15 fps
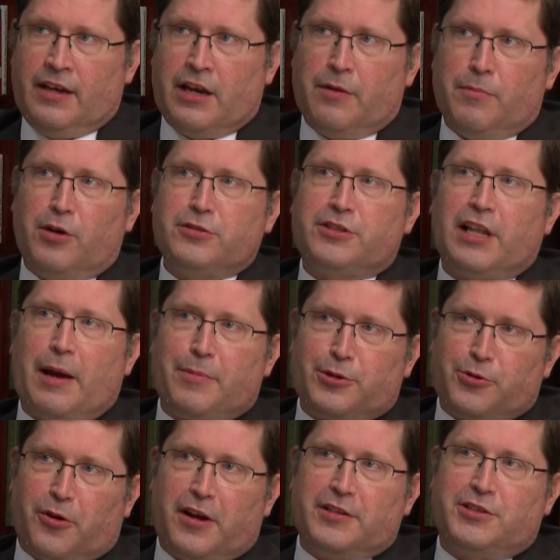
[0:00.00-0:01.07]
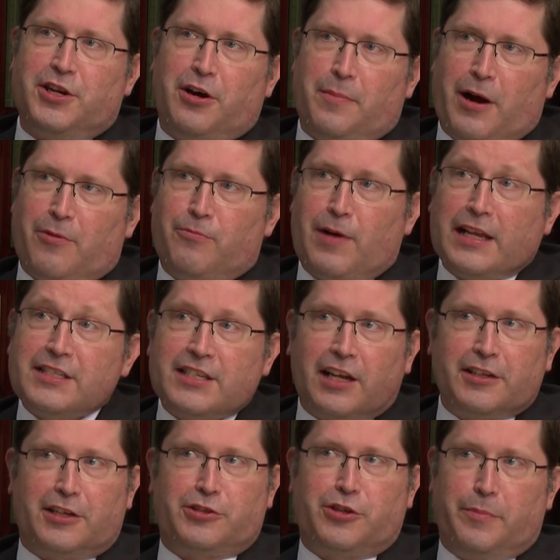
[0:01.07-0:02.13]
Now, most laboratorians know about red
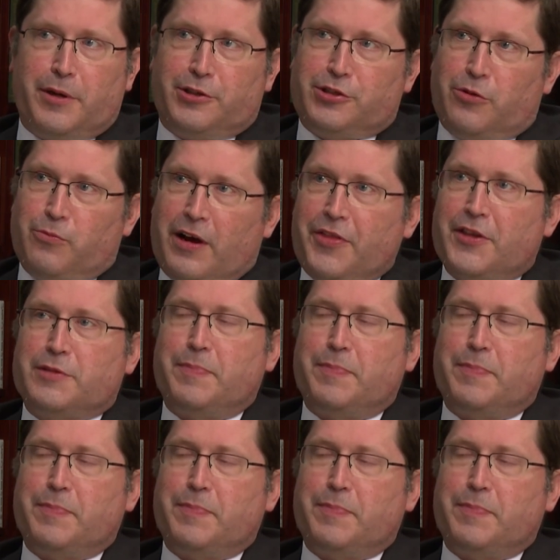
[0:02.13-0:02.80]
cell distribution width.